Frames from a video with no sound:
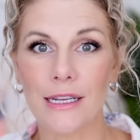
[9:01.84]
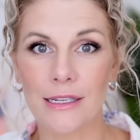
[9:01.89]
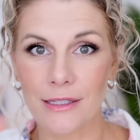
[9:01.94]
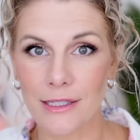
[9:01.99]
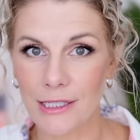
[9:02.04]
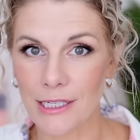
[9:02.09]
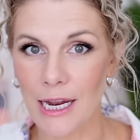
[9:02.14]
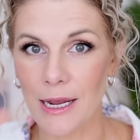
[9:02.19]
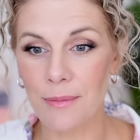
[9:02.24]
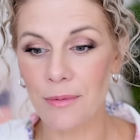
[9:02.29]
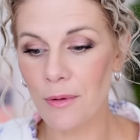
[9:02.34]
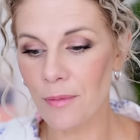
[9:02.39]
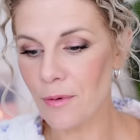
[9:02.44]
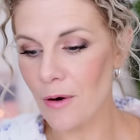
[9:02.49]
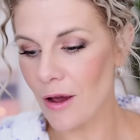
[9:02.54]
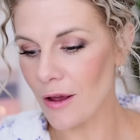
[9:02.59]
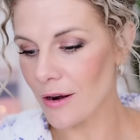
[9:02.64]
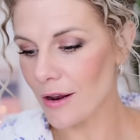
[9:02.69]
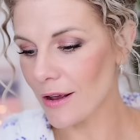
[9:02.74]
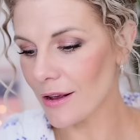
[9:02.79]
and staple
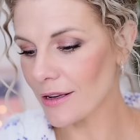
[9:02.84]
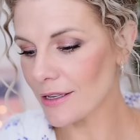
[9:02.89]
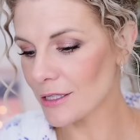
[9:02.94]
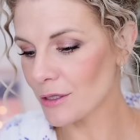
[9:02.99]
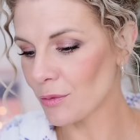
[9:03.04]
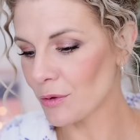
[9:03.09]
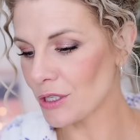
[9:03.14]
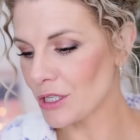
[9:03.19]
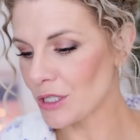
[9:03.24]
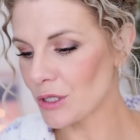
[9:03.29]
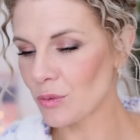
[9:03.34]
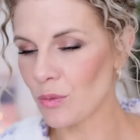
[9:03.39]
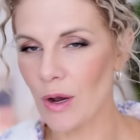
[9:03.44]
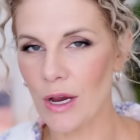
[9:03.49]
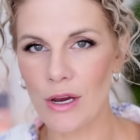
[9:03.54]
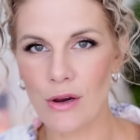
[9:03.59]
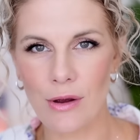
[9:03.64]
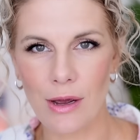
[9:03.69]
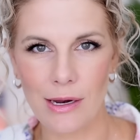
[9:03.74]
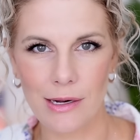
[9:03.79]
products, which is
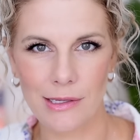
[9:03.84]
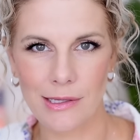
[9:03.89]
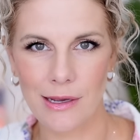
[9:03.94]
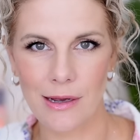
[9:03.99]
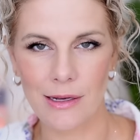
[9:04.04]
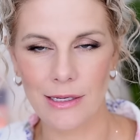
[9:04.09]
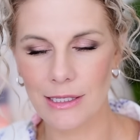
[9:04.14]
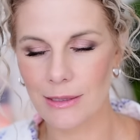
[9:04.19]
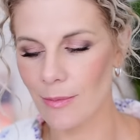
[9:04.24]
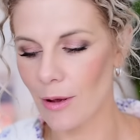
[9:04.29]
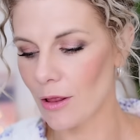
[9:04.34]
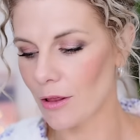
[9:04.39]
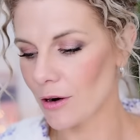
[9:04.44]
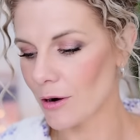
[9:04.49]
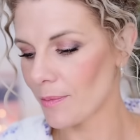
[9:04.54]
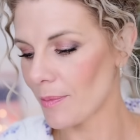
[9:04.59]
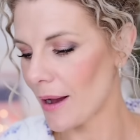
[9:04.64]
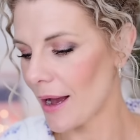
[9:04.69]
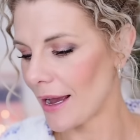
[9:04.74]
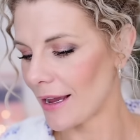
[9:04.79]
why you kind of saw a
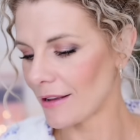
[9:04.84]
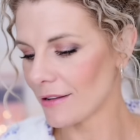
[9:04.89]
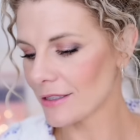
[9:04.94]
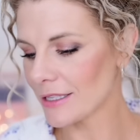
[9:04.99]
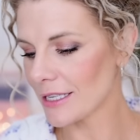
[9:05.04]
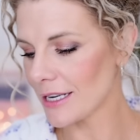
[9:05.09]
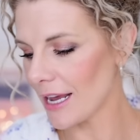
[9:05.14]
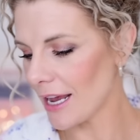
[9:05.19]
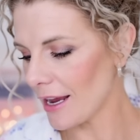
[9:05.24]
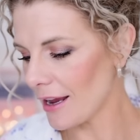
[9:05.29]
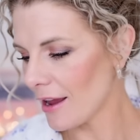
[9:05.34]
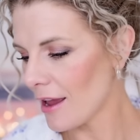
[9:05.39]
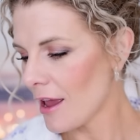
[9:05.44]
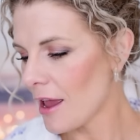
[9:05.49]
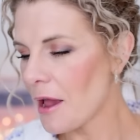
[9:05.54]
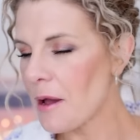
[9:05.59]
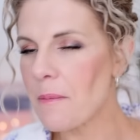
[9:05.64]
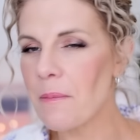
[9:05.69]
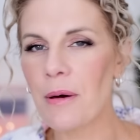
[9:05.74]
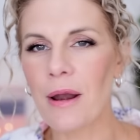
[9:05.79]
smaller pile today,
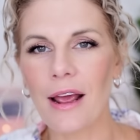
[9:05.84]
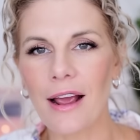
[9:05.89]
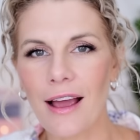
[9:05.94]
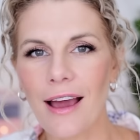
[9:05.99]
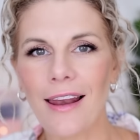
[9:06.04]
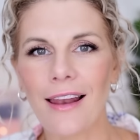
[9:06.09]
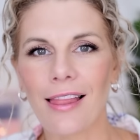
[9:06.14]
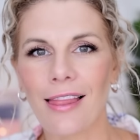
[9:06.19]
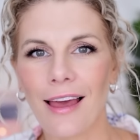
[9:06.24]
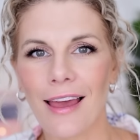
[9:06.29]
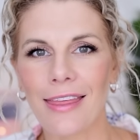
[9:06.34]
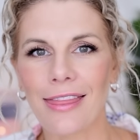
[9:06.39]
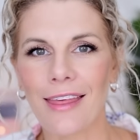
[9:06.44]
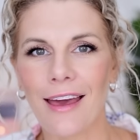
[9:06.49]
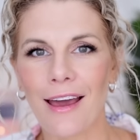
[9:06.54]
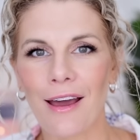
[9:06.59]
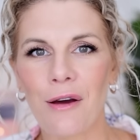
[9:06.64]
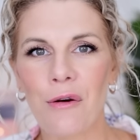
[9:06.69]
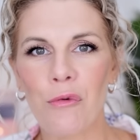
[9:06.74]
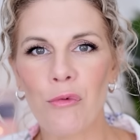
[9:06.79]
but I kind of like
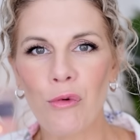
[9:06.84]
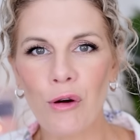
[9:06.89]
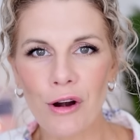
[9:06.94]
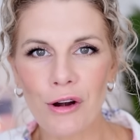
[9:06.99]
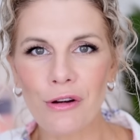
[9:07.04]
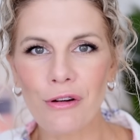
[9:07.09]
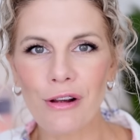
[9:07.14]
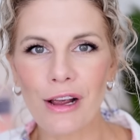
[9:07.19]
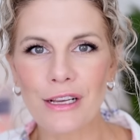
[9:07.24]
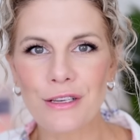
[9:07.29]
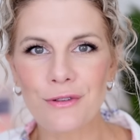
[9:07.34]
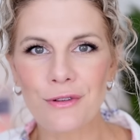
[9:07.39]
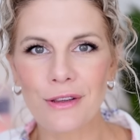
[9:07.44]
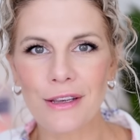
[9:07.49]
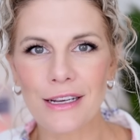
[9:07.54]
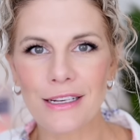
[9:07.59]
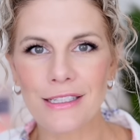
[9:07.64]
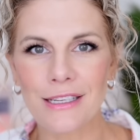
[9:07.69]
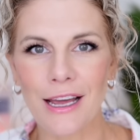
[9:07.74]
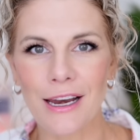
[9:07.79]
that. What are you guys
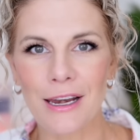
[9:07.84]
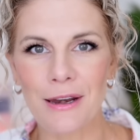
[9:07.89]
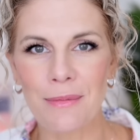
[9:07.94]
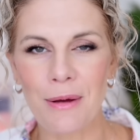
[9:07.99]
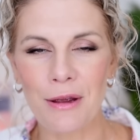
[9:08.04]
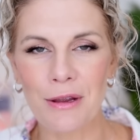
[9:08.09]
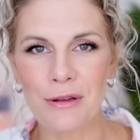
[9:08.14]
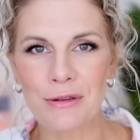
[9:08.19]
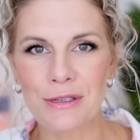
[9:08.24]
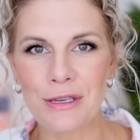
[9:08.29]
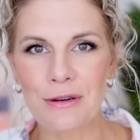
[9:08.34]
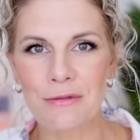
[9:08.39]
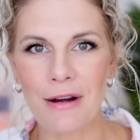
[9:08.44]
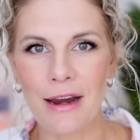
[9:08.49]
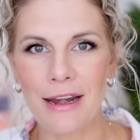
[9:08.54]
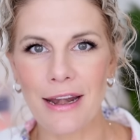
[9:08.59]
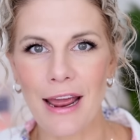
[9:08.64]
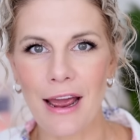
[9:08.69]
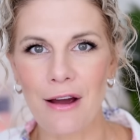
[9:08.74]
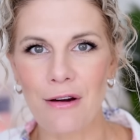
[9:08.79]
really excited about using
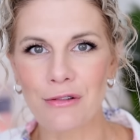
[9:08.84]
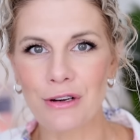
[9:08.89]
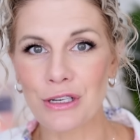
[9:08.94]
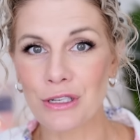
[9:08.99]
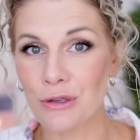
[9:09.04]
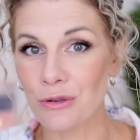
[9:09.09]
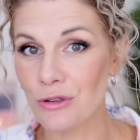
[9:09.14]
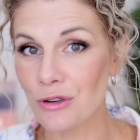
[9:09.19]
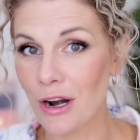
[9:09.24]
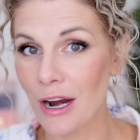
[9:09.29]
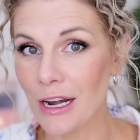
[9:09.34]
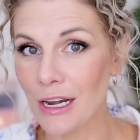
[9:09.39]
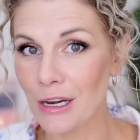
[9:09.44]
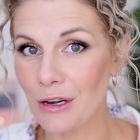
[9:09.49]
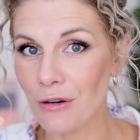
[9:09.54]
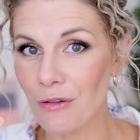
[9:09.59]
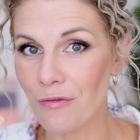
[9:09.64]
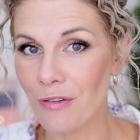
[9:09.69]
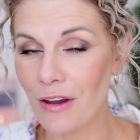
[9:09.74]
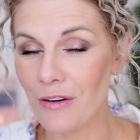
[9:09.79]
right now? Did you try
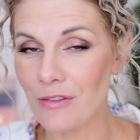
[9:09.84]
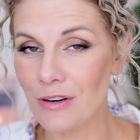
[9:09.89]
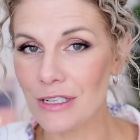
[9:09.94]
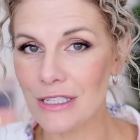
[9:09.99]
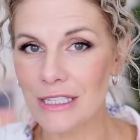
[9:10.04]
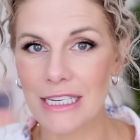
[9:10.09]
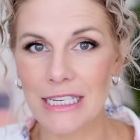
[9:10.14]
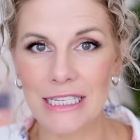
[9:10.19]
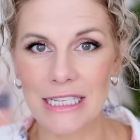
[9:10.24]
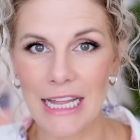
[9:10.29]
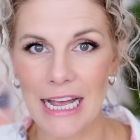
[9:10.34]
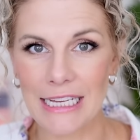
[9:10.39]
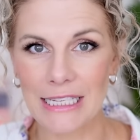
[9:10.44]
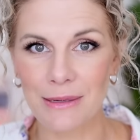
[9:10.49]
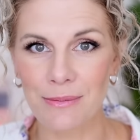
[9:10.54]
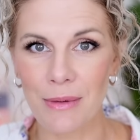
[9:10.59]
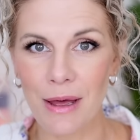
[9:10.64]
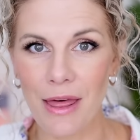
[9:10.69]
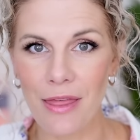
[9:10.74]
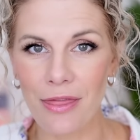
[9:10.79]
any new favorites this
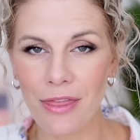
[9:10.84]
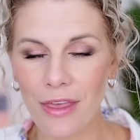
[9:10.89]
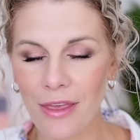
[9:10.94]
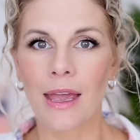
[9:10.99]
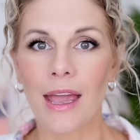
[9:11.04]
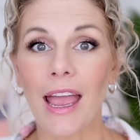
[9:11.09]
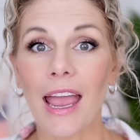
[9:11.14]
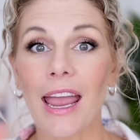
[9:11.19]
last month?